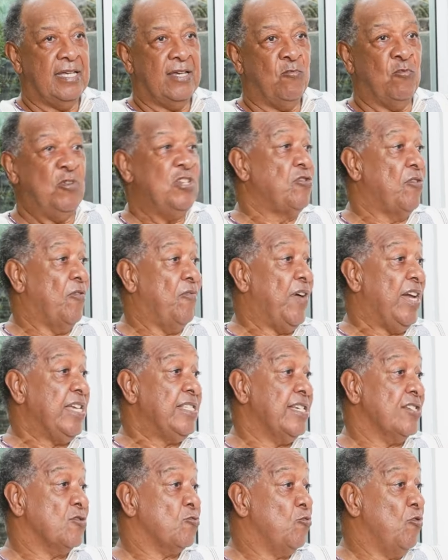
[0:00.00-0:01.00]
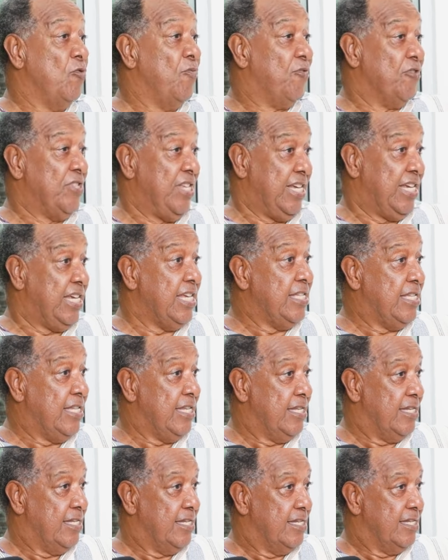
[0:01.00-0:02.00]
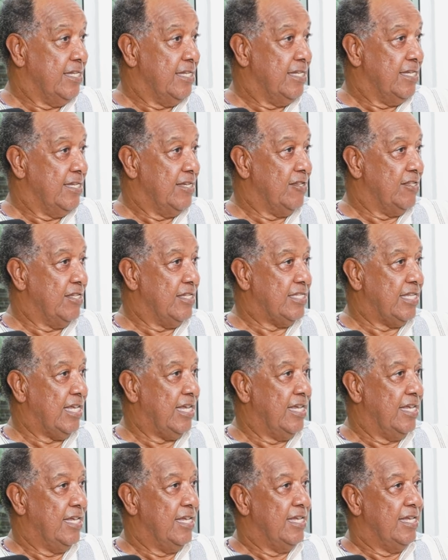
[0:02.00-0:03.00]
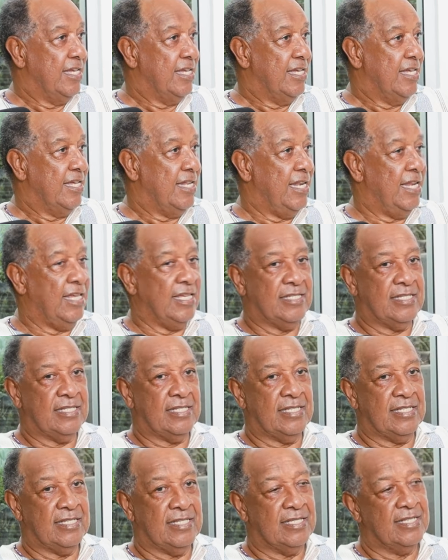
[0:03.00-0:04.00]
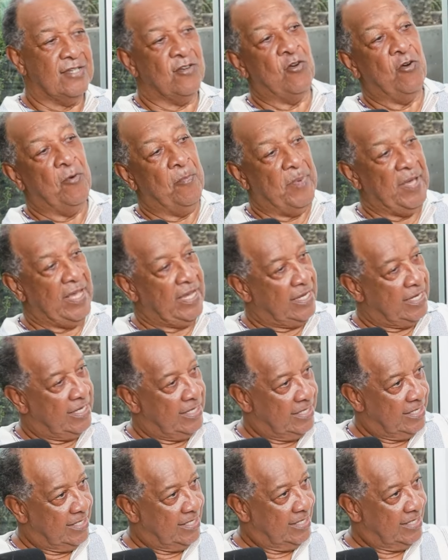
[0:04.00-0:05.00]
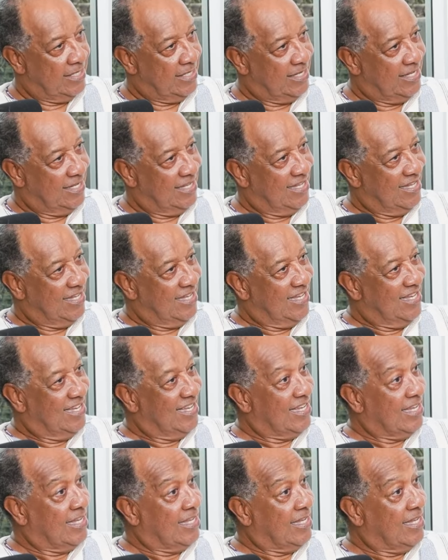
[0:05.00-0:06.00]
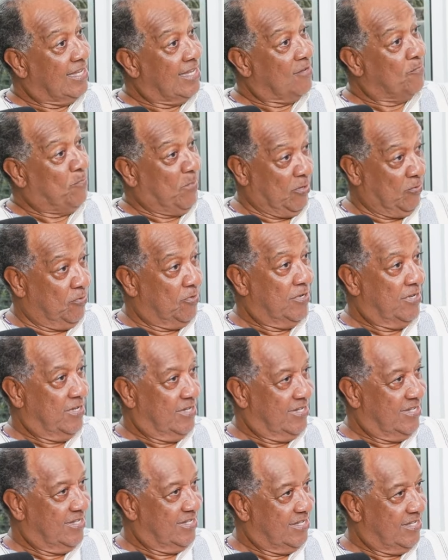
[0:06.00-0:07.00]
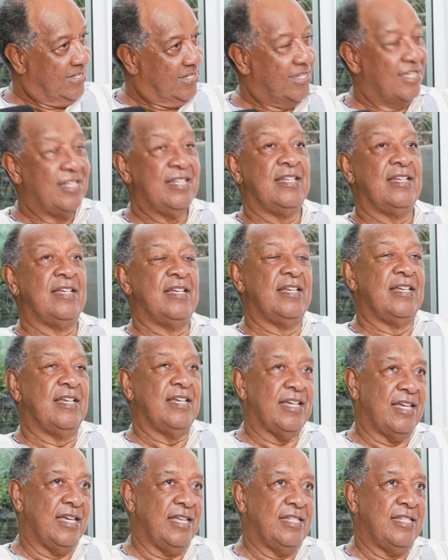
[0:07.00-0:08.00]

Uh, we don't find a school for the kid. Yeah. And I think, let's go back. To? Uh, Peru. Yeah.